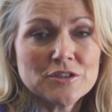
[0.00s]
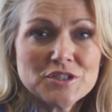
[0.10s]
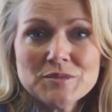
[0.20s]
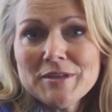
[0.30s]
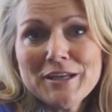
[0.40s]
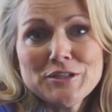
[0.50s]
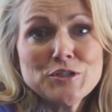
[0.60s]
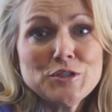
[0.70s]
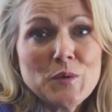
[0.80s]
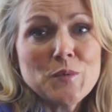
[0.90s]
just because
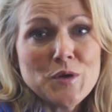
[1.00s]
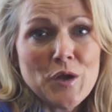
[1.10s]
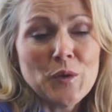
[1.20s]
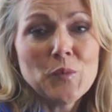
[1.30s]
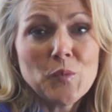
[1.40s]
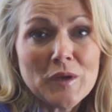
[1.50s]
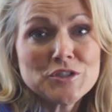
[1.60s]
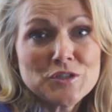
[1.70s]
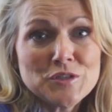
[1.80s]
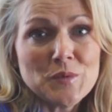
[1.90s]
you don't know
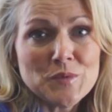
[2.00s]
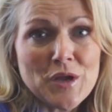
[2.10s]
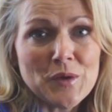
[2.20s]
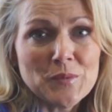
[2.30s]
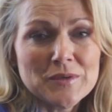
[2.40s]
what you don't know.